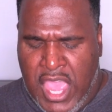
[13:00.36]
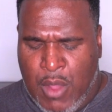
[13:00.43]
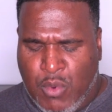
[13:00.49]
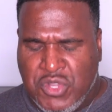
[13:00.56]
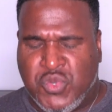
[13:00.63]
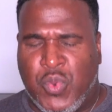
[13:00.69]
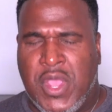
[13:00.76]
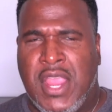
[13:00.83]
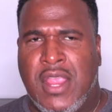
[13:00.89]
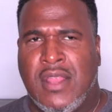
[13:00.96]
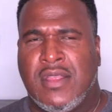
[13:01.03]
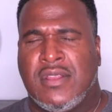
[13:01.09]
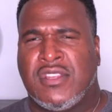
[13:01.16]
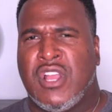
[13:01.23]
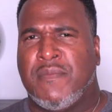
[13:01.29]
and was
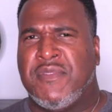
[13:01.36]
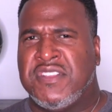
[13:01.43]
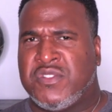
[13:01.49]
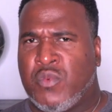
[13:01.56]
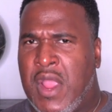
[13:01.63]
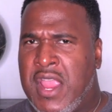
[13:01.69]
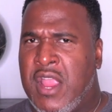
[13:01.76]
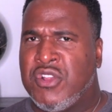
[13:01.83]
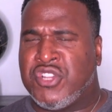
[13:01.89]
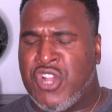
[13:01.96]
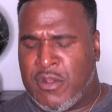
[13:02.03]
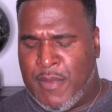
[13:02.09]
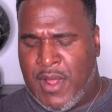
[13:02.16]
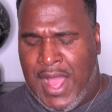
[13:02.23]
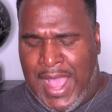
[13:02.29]
weaned. This is right here
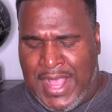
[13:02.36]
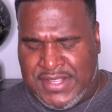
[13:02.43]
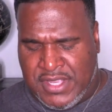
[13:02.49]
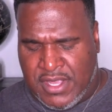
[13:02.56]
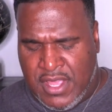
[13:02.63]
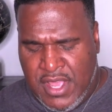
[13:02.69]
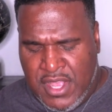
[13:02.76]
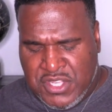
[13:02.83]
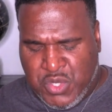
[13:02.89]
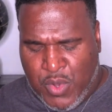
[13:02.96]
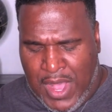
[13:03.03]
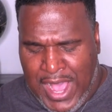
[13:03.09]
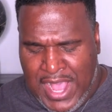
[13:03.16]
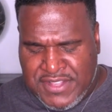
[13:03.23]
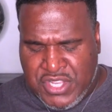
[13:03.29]
talking about Isaac.
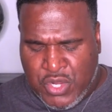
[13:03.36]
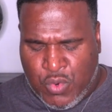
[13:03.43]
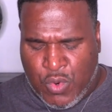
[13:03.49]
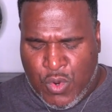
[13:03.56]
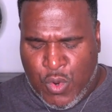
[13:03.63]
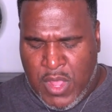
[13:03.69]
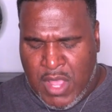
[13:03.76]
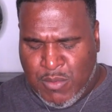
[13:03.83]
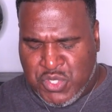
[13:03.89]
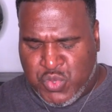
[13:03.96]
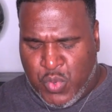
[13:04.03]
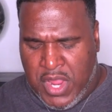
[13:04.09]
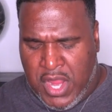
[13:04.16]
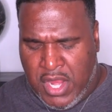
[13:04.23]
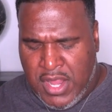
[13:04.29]
So Isaac grew and was
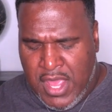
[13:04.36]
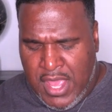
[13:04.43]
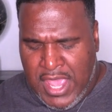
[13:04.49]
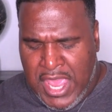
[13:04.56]
weaned.